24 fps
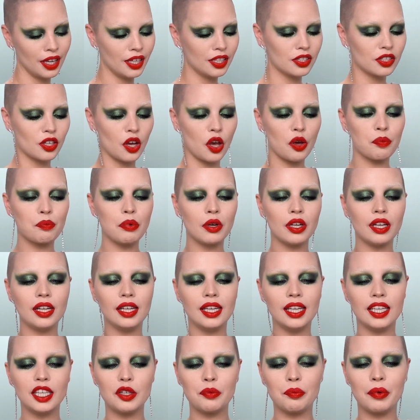So I put a
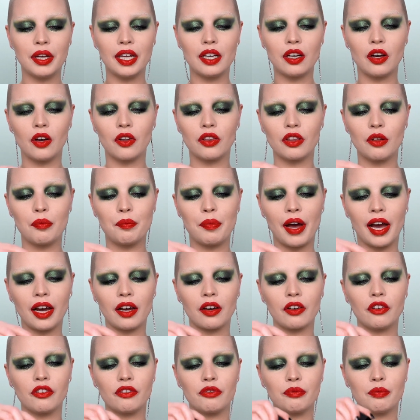little bit on the back
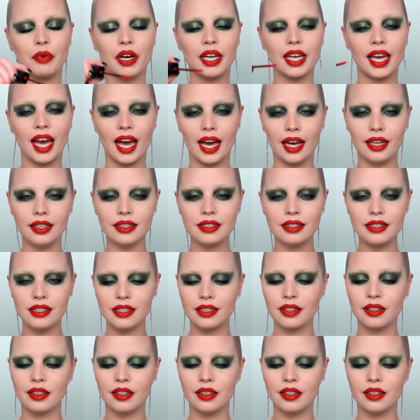of my hand,